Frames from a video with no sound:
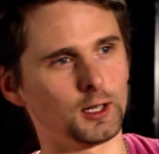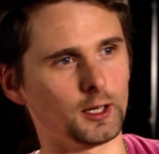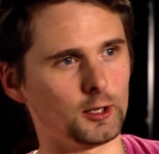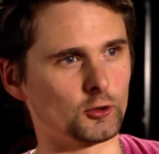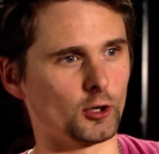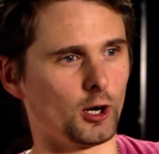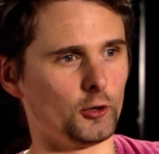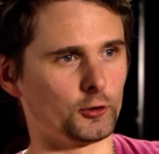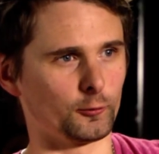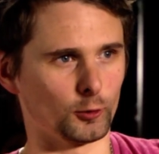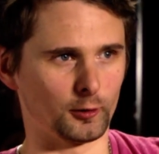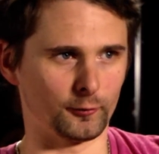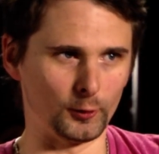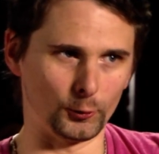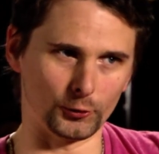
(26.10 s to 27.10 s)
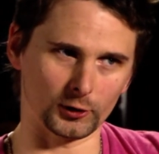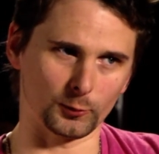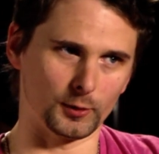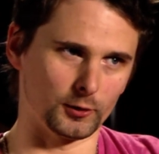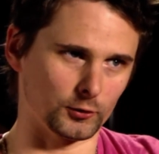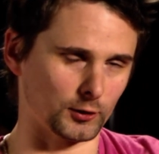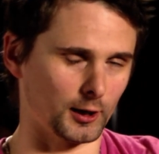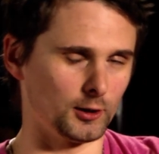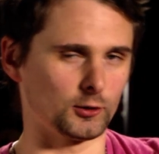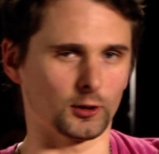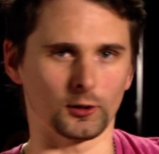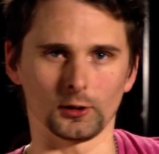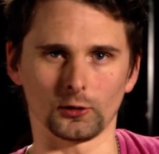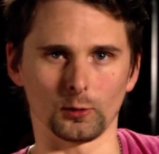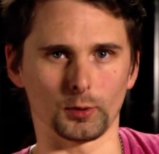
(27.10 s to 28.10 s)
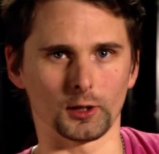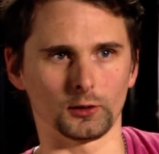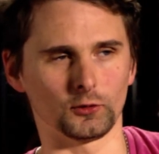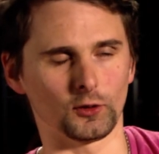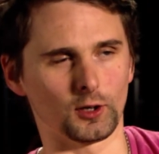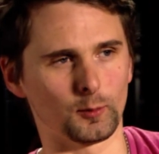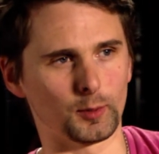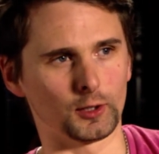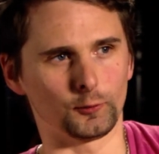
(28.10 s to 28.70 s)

get the chance of what it feels like to be on stage, because I think it's the best, uh,